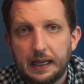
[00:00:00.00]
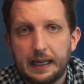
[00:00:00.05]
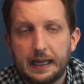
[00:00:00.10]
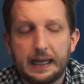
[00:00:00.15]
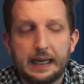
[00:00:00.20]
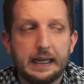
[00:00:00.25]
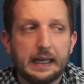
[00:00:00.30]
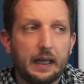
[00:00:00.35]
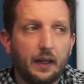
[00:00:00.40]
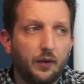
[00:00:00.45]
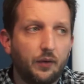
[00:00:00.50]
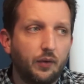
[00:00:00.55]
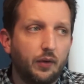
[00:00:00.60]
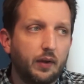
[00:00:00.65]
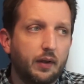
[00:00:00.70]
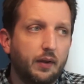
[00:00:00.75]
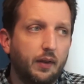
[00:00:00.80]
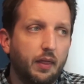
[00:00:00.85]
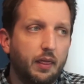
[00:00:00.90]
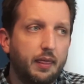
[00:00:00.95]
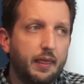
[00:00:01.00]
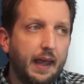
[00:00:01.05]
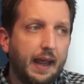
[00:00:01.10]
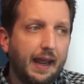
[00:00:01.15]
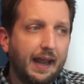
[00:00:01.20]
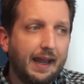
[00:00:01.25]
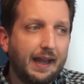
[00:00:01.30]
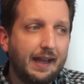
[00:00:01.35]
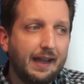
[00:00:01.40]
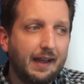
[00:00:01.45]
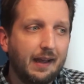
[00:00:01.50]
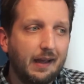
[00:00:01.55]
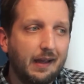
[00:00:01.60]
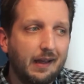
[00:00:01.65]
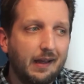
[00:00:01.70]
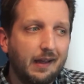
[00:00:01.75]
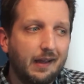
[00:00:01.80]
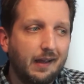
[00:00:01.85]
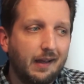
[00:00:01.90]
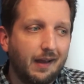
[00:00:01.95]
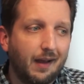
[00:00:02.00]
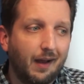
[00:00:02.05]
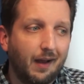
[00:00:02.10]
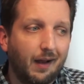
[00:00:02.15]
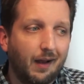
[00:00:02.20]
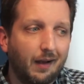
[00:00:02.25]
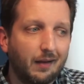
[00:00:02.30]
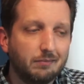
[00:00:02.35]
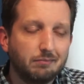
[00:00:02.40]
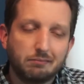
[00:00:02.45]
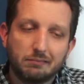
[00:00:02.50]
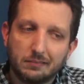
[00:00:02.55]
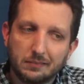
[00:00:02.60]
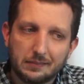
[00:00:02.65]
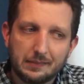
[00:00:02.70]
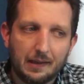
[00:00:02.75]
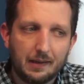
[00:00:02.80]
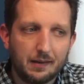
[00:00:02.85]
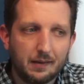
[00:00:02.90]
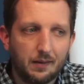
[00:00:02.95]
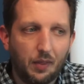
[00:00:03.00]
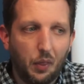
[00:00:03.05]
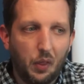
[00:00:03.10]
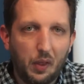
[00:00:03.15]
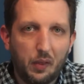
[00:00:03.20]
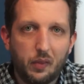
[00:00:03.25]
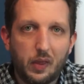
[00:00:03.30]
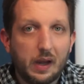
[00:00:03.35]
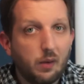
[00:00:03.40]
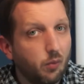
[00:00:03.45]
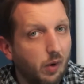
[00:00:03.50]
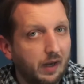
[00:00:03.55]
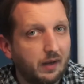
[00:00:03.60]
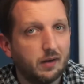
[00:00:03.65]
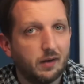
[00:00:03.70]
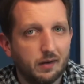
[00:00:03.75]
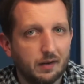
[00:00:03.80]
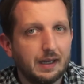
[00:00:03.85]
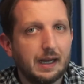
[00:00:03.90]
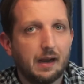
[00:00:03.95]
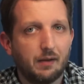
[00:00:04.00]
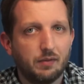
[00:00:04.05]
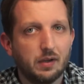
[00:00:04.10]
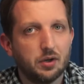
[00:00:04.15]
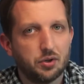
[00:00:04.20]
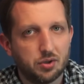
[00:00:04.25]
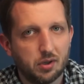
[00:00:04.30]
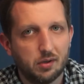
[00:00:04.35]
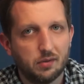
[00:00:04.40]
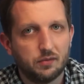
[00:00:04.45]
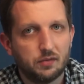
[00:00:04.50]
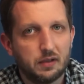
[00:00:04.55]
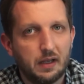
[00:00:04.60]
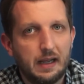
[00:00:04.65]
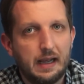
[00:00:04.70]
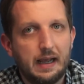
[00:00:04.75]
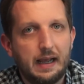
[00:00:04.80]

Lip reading: and they regularly have issues.